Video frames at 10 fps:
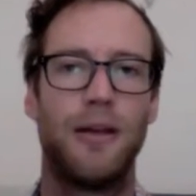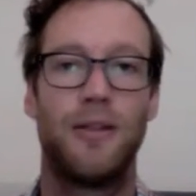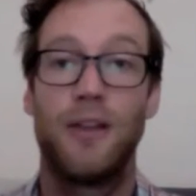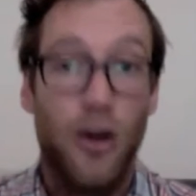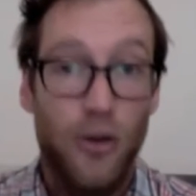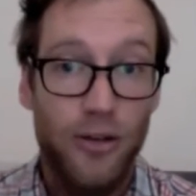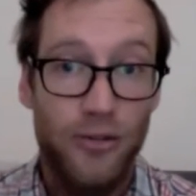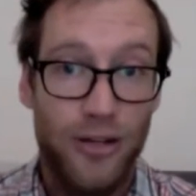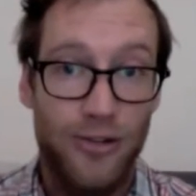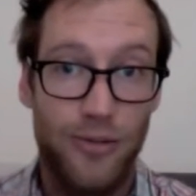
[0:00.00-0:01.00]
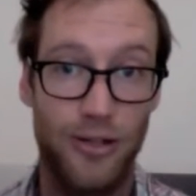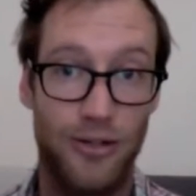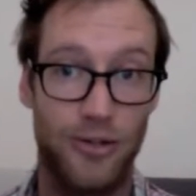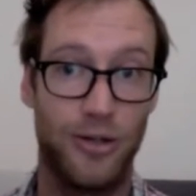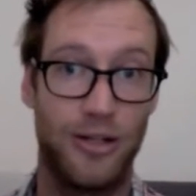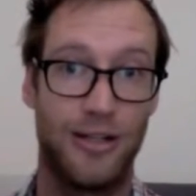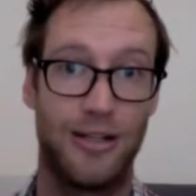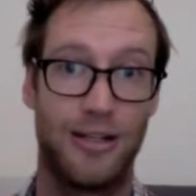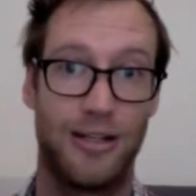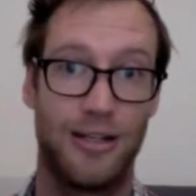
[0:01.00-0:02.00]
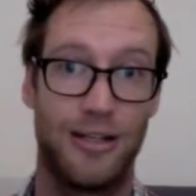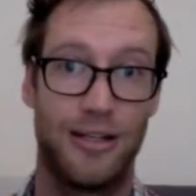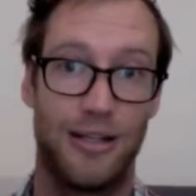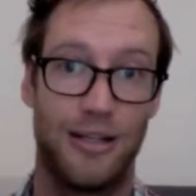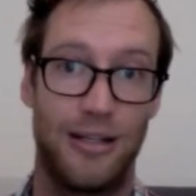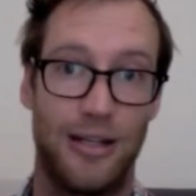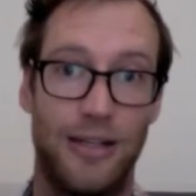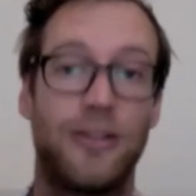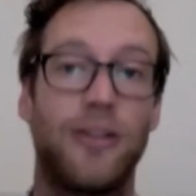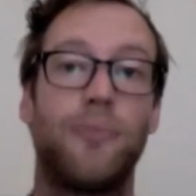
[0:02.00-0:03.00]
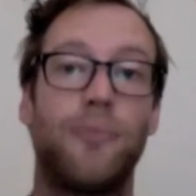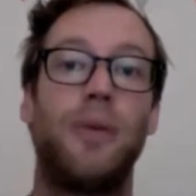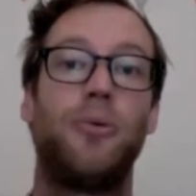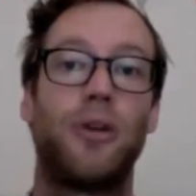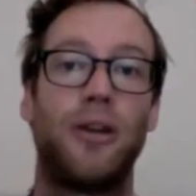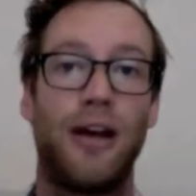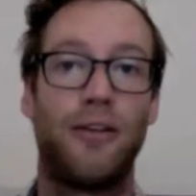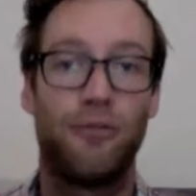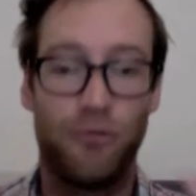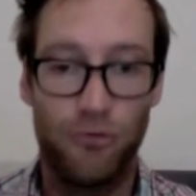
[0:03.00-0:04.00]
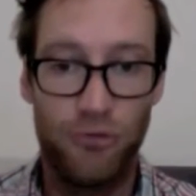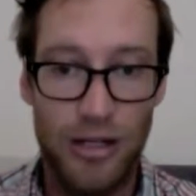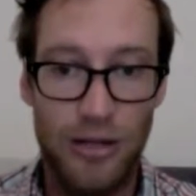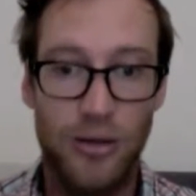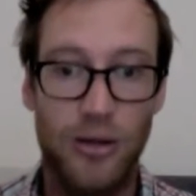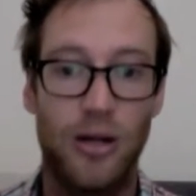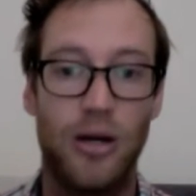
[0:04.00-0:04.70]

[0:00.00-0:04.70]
the only reason we do it is so that people can have real,